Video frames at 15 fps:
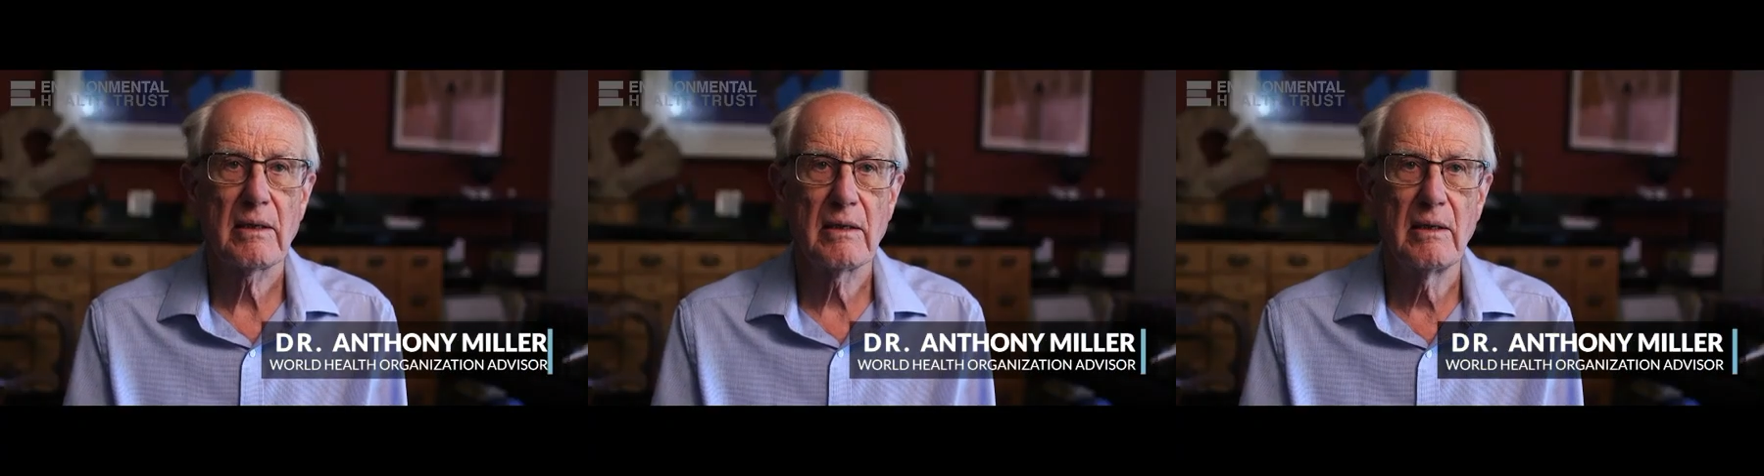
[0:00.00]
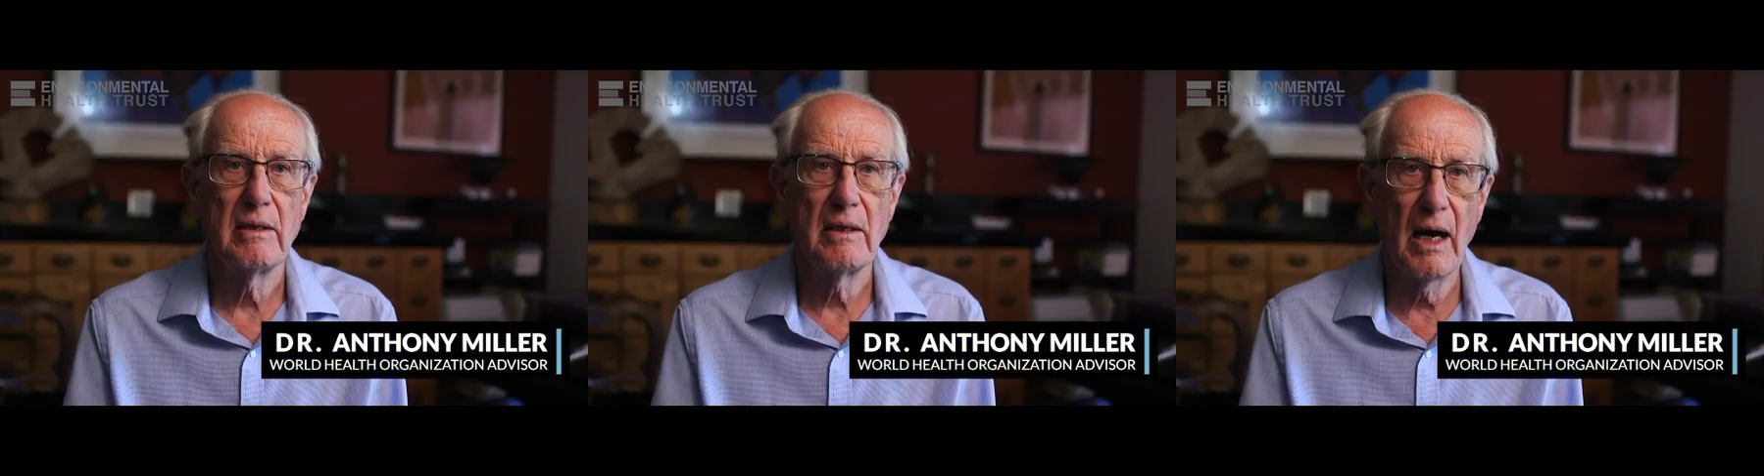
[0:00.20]

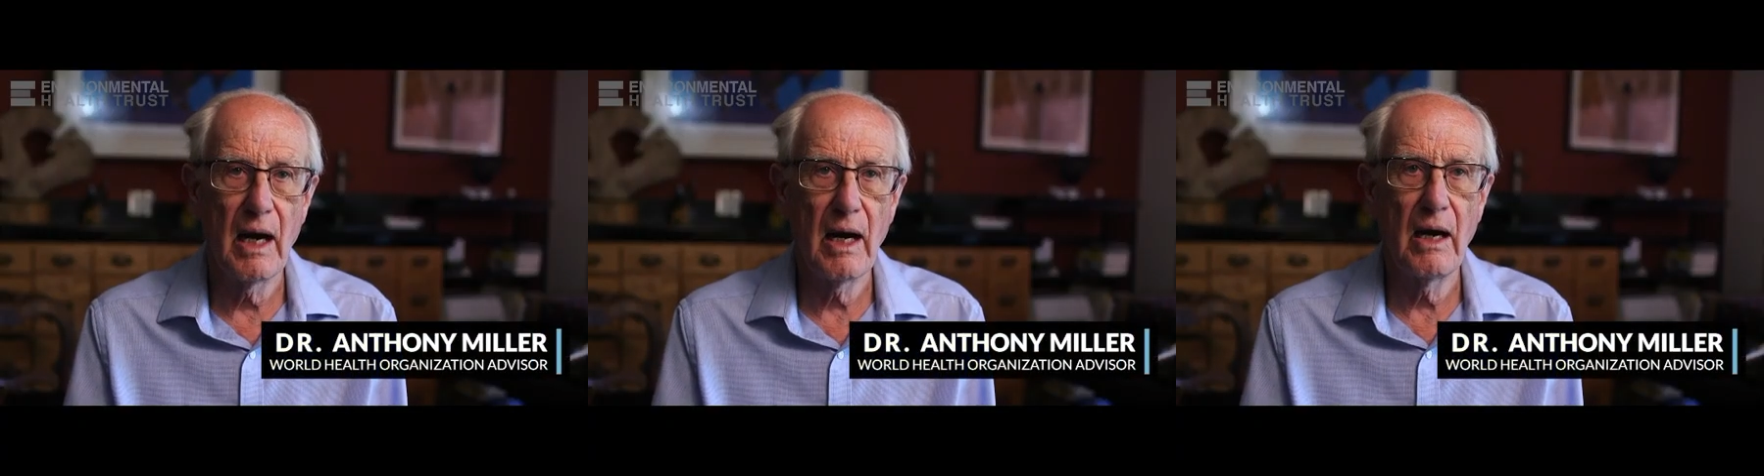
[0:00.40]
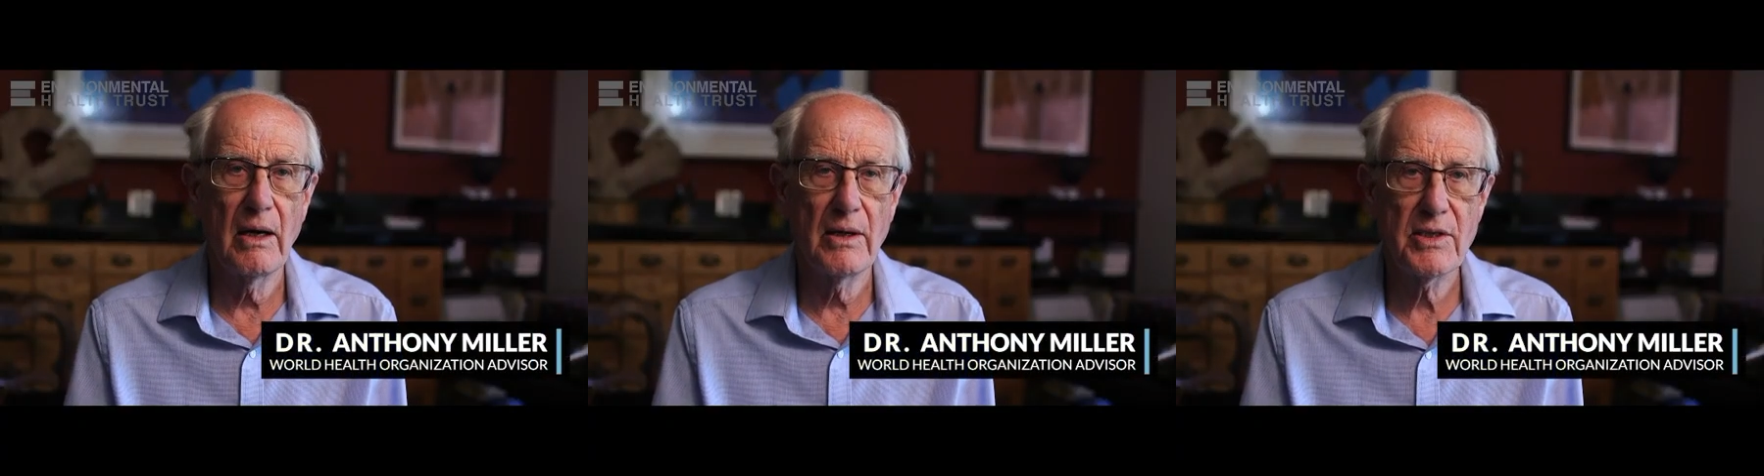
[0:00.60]

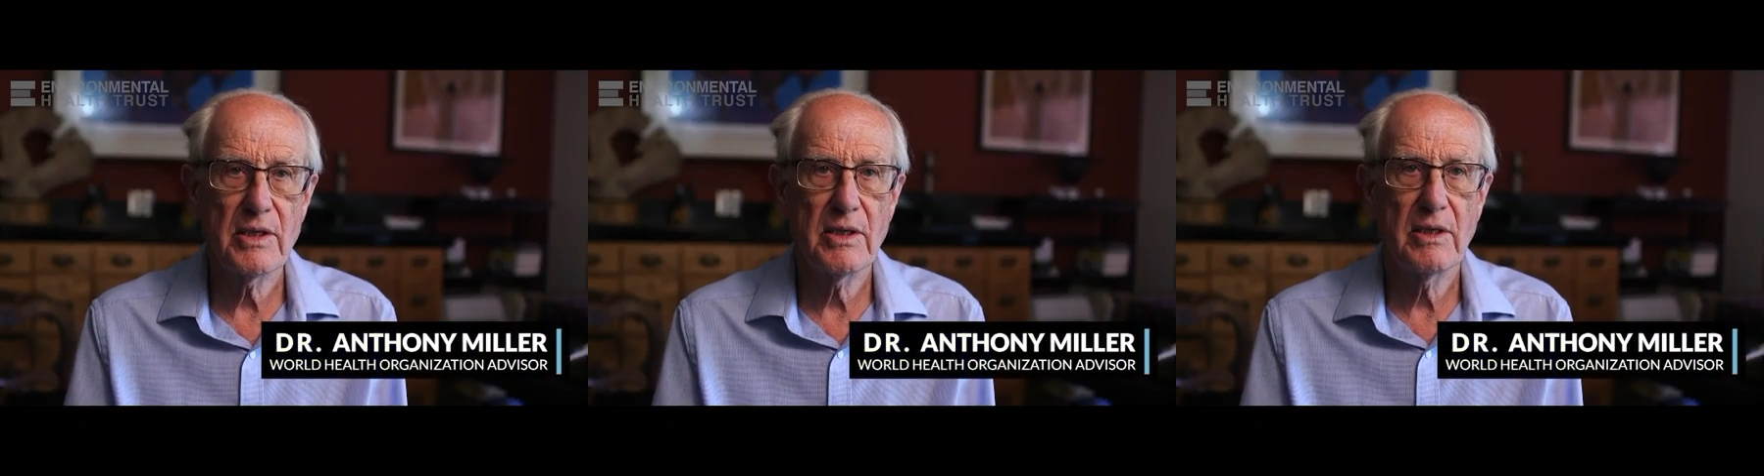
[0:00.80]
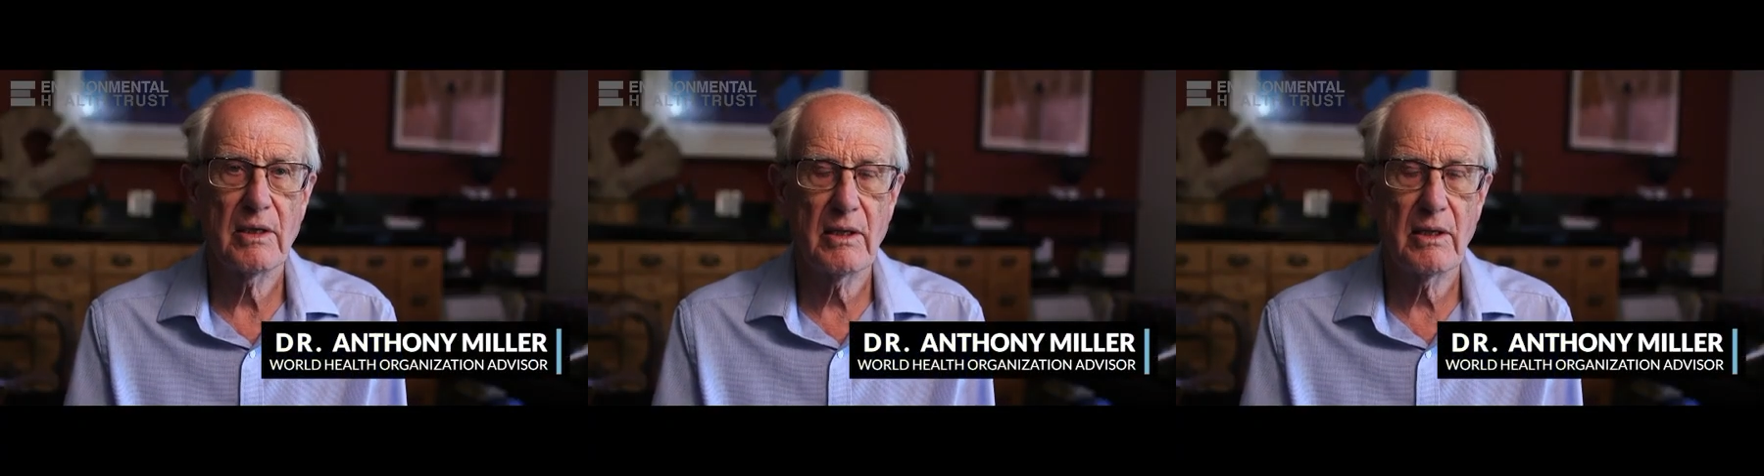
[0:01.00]
large